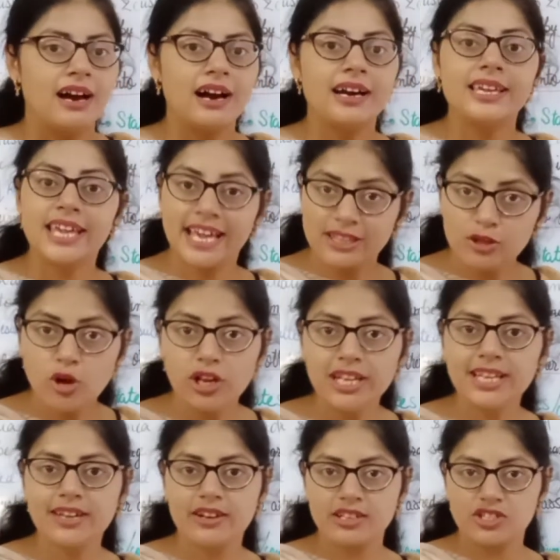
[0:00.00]

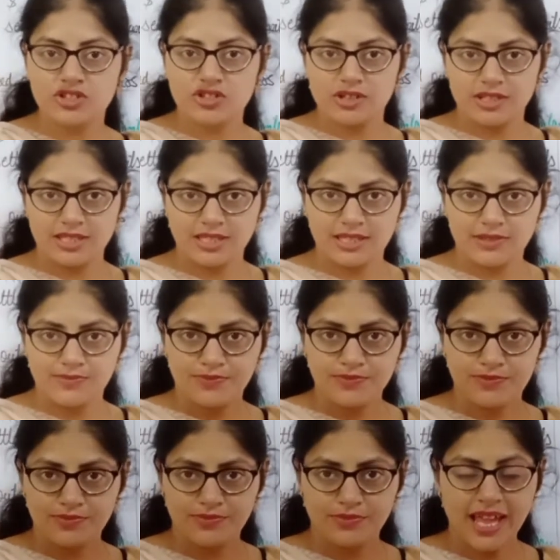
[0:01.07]
Catholic Christians.
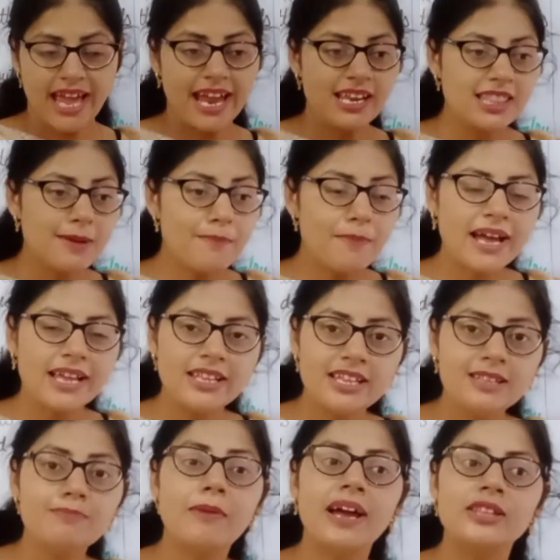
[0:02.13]
And
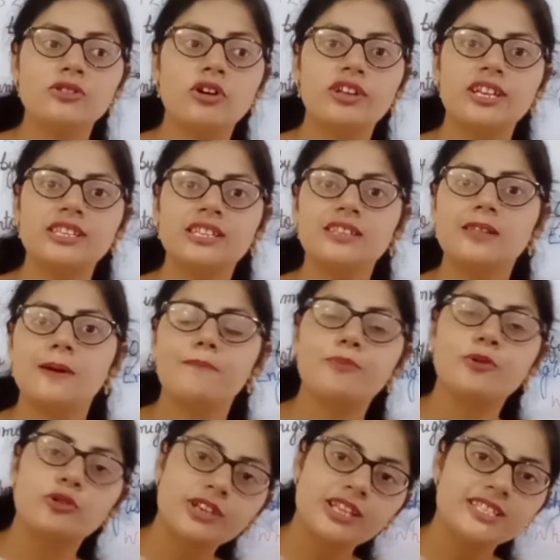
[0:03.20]
in minority, the
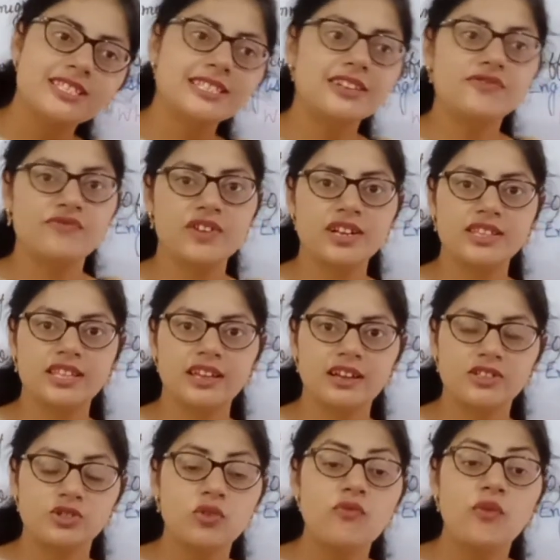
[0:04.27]
Protestant were there.
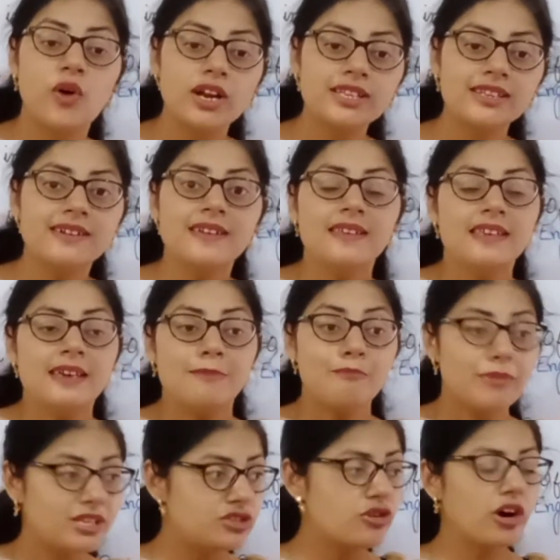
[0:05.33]
So what
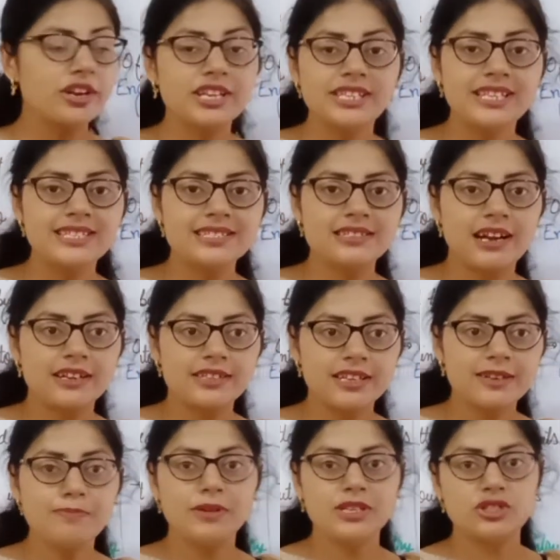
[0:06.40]
majority
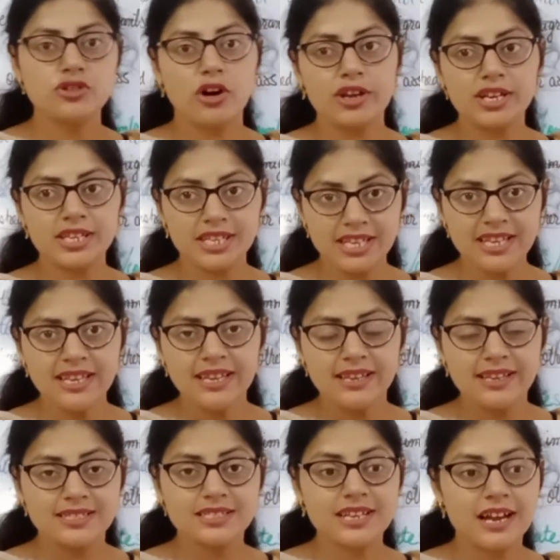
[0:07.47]
started? Majority
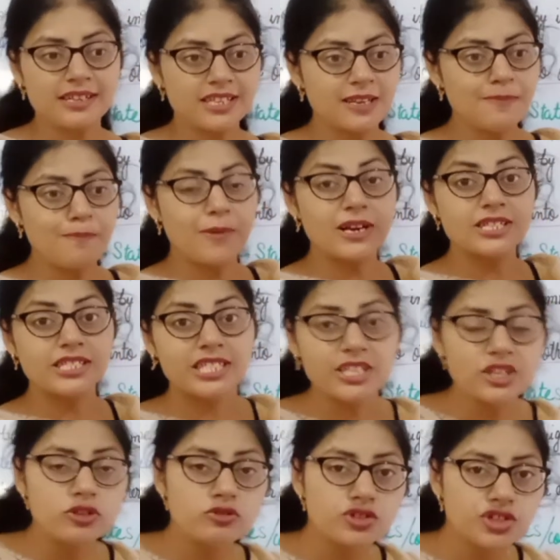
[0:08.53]
started
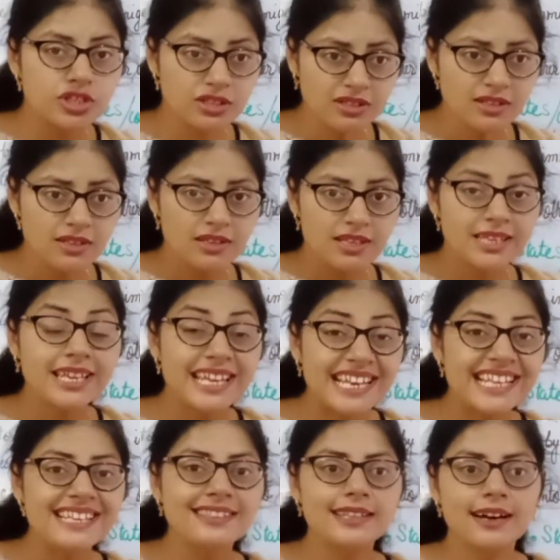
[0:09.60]
persecution,
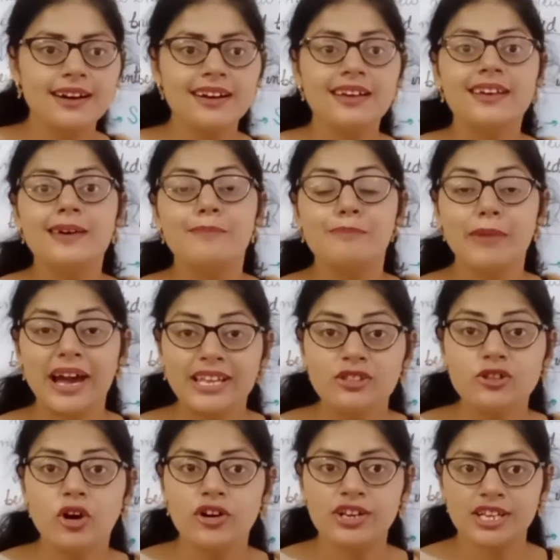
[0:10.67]
killing the
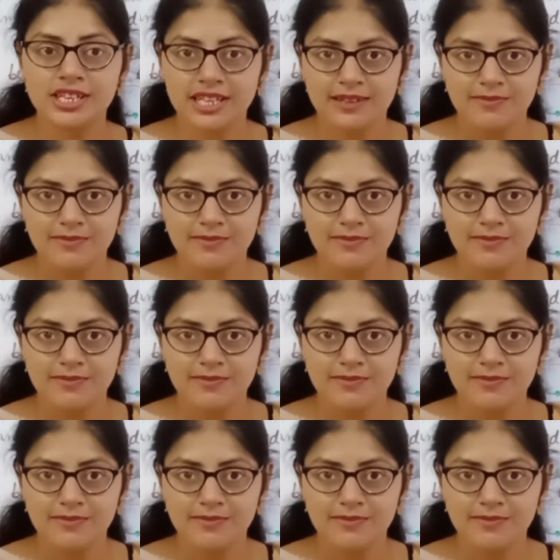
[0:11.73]
minority.